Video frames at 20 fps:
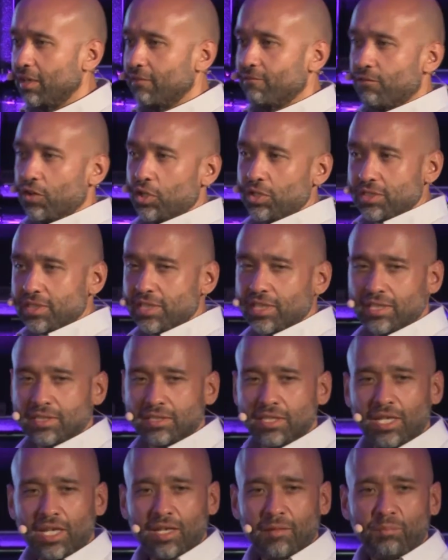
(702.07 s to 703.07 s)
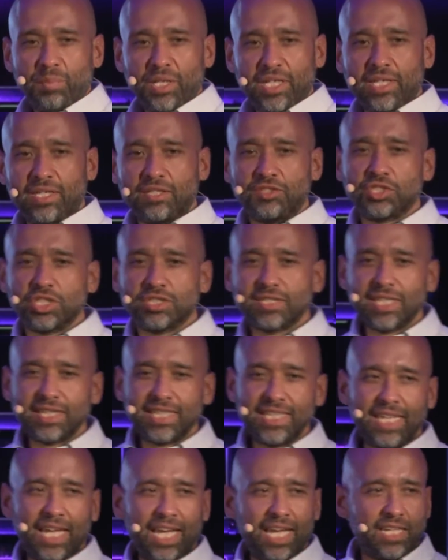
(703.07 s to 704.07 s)
Versus being just at
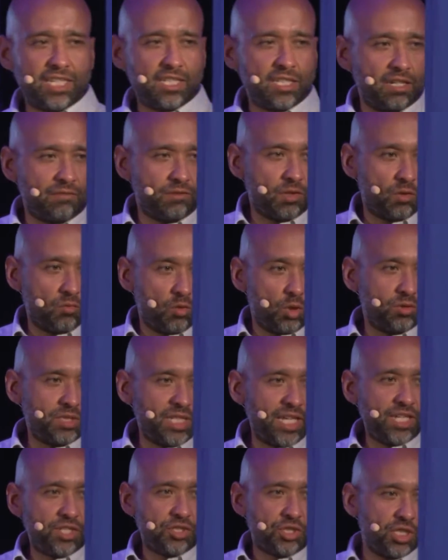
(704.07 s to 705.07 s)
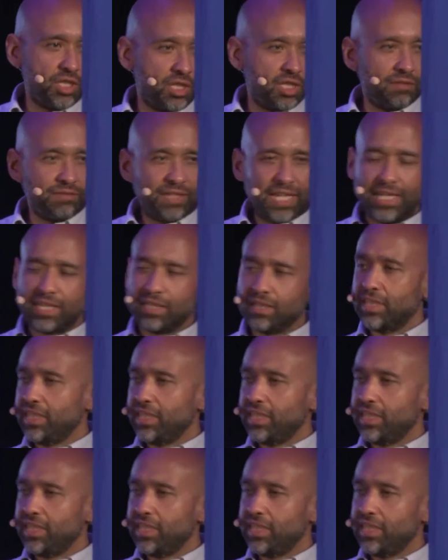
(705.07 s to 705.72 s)
the end of a rotation of getting